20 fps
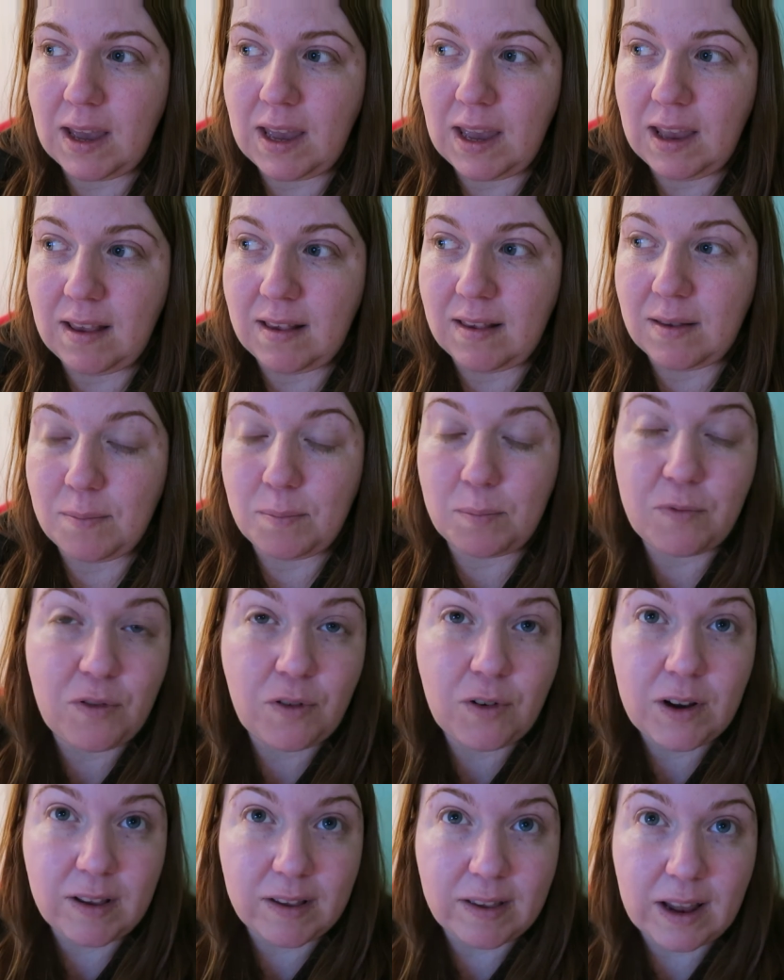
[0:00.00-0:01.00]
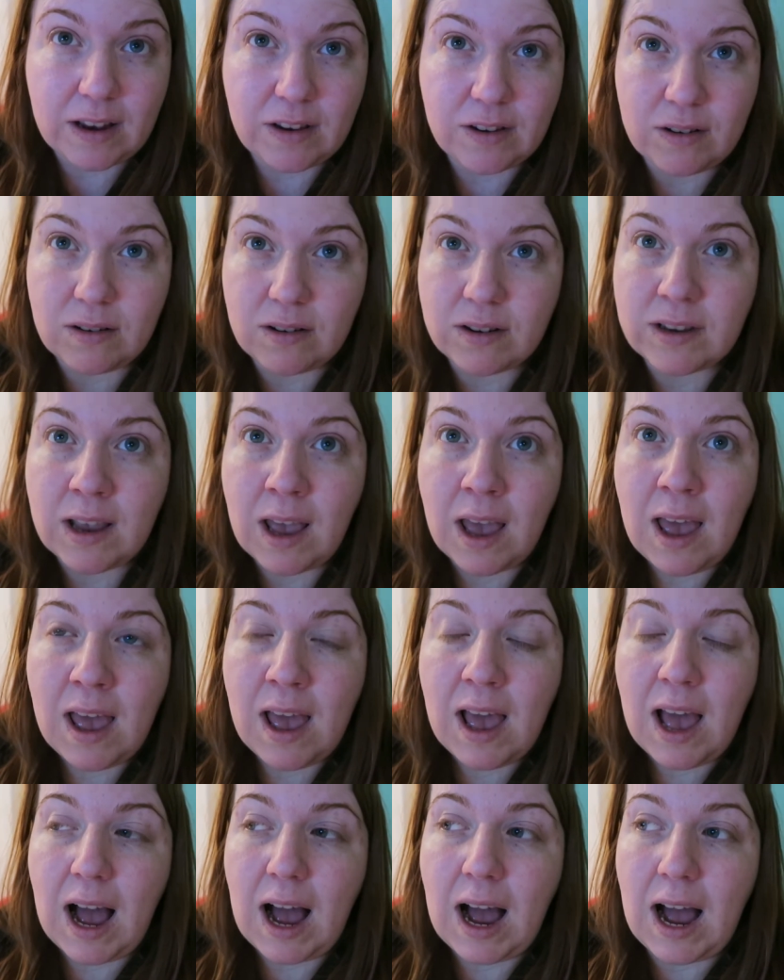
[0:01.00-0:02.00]
he's fully settled,
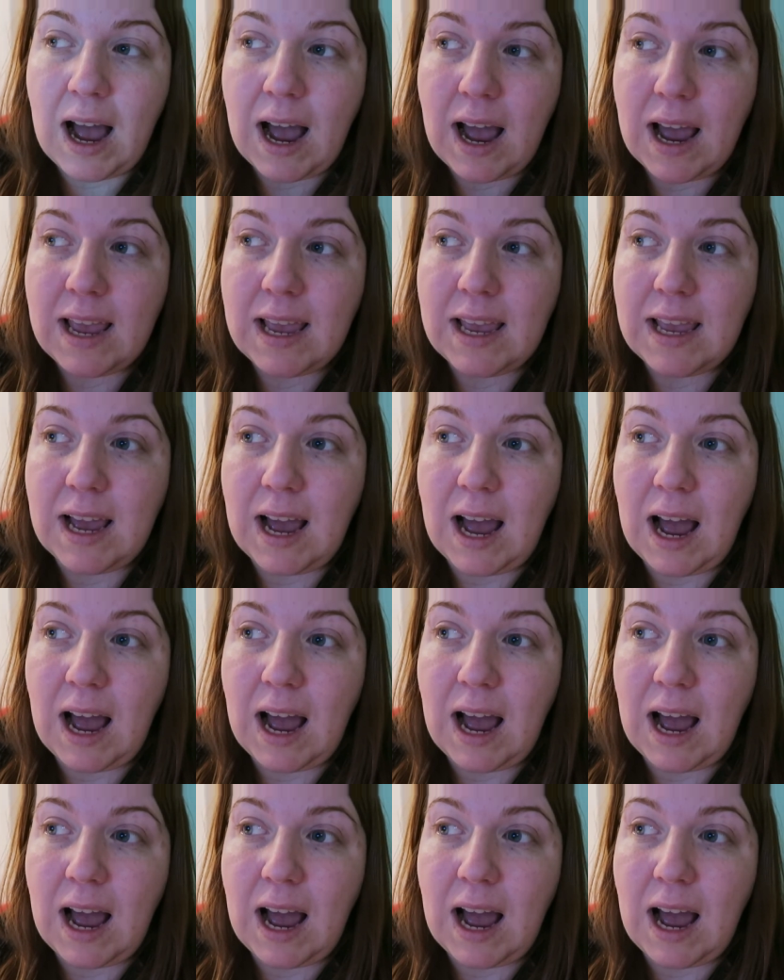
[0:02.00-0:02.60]
I